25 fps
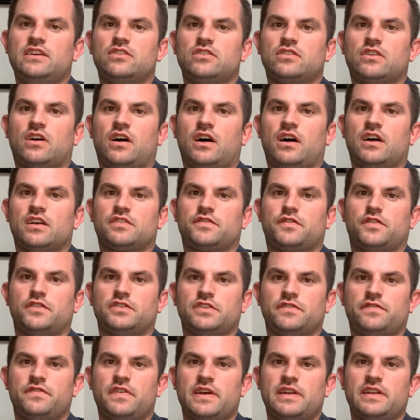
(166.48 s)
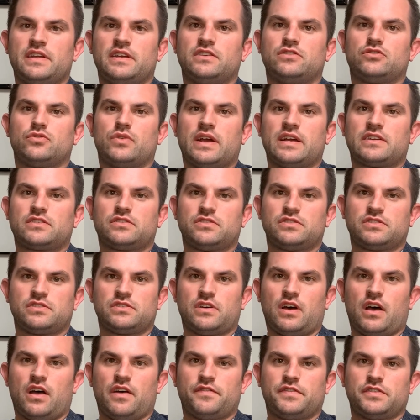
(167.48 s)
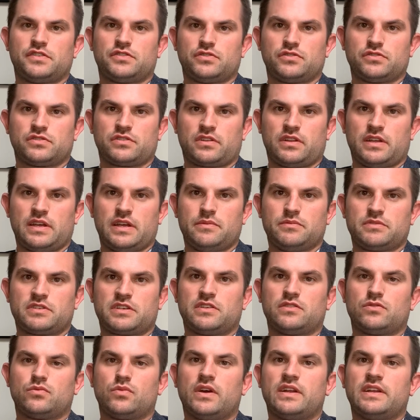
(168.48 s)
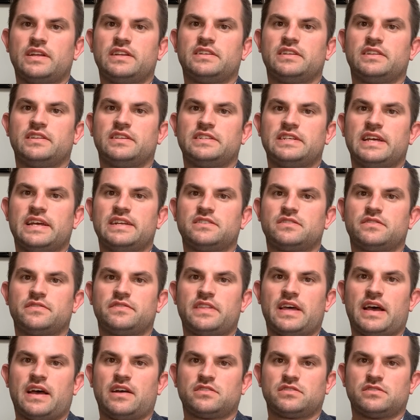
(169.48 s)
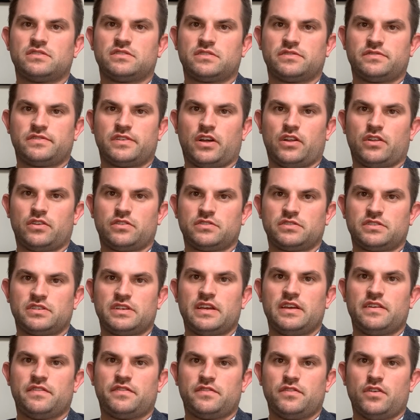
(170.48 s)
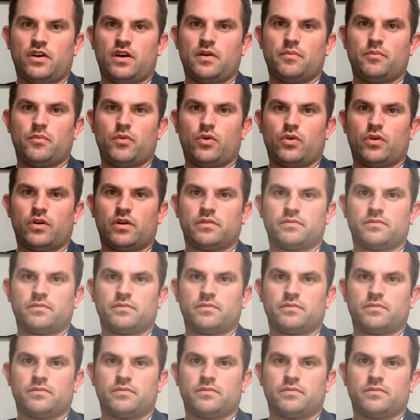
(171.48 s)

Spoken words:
costs for defending directors and officers' claims can run into the tens of thousands of dollars, if not more.